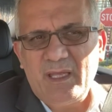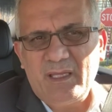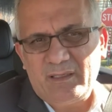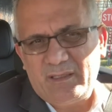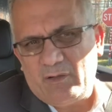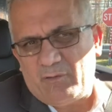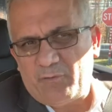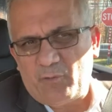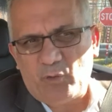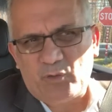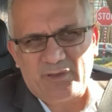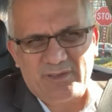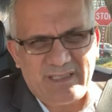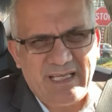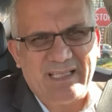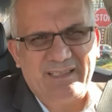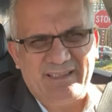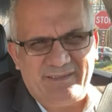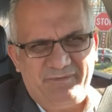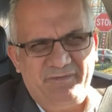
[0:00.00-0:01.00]
They're of course
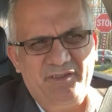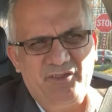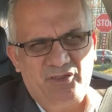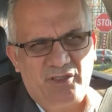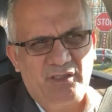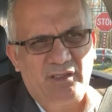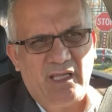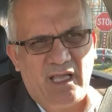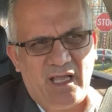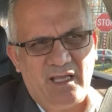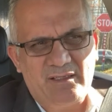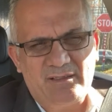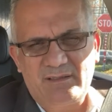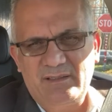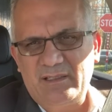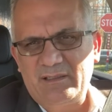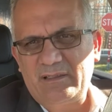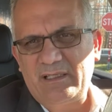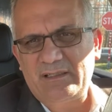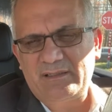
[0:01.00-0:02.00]
not efficient as
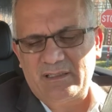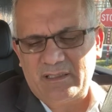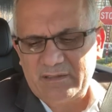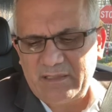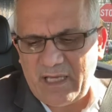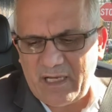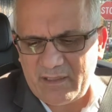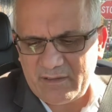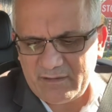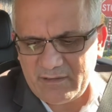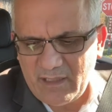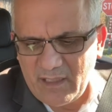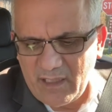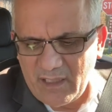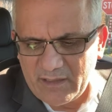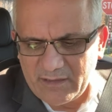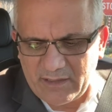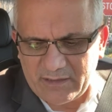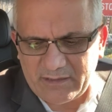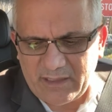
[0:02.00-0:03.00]
the Tesla tires
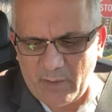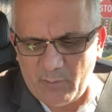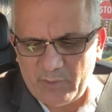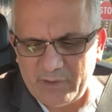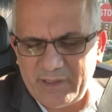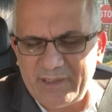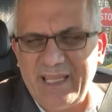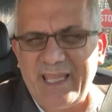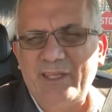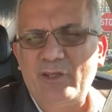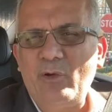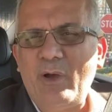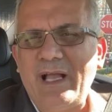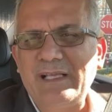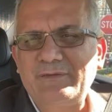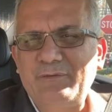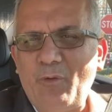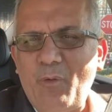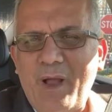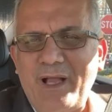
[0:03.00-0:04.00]
that come with it. Thank you
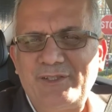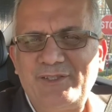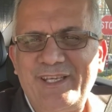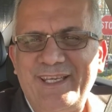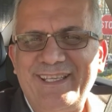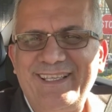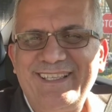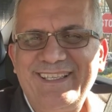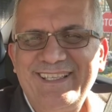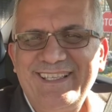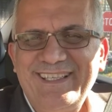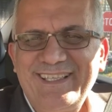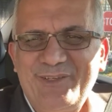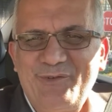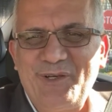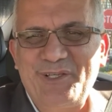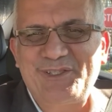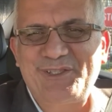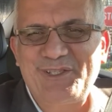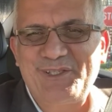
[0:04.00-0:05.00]
guys for watching.
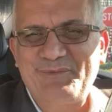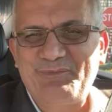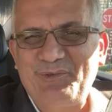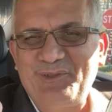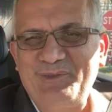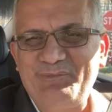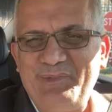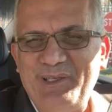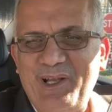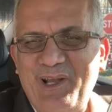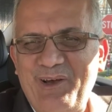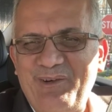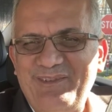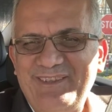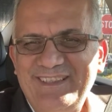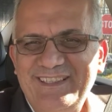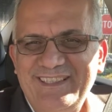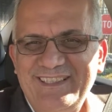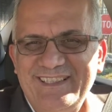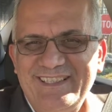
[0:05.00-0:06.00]
Questions put
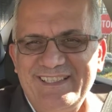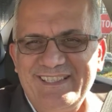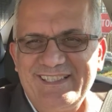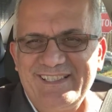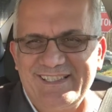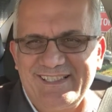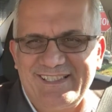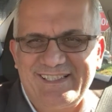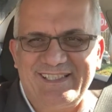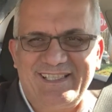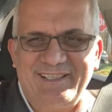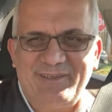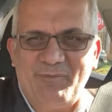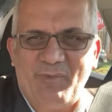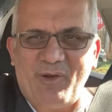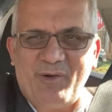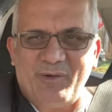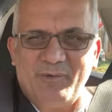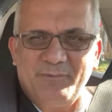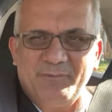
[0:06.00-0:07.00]
below. See you
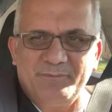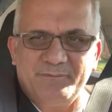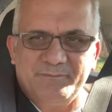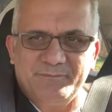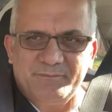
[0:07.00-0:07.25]
tomorrow.